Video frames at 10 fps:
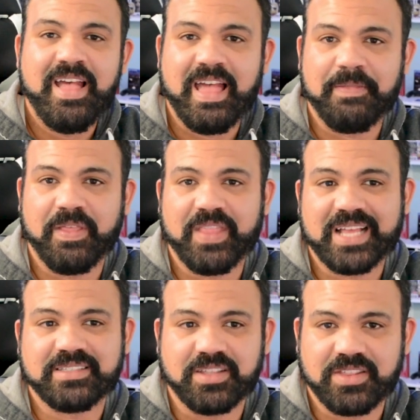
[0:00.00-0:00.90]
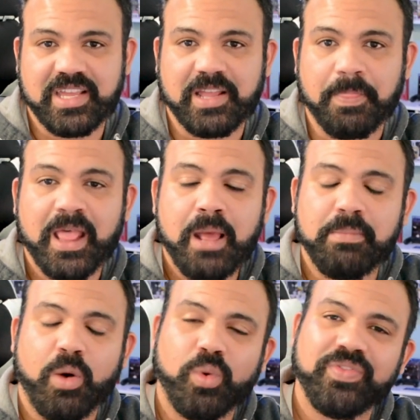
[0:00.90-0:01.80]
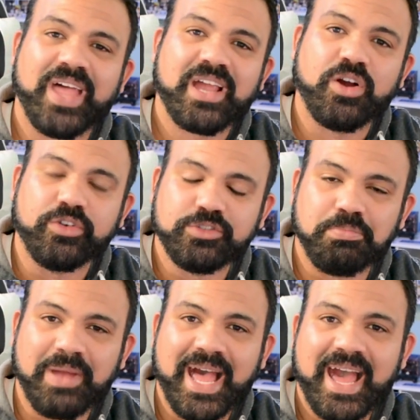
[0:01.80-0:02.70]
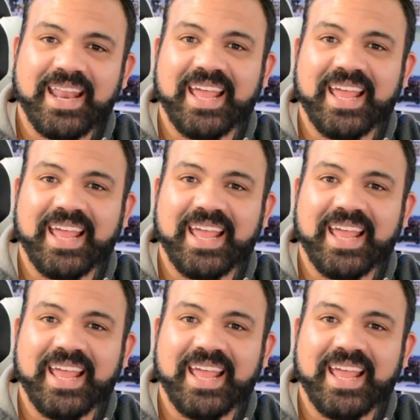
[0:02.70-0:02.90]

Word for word: And then that's the thing. But when that goes bad,